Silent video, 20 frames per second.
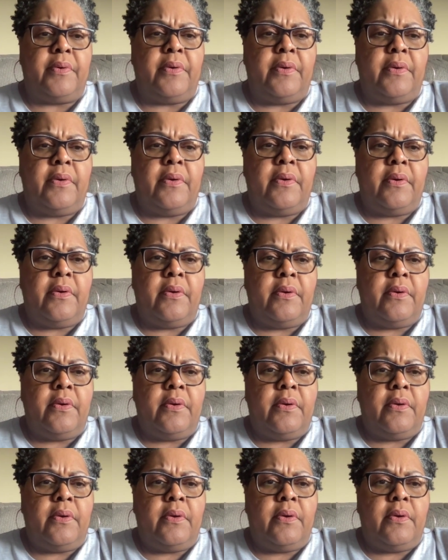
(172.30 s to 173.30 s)

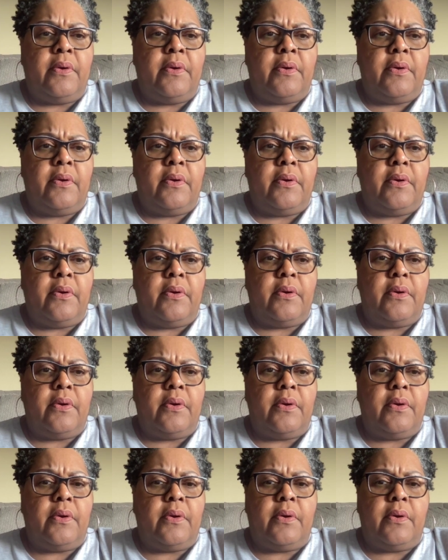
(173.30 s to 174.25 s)
Nobody speaks.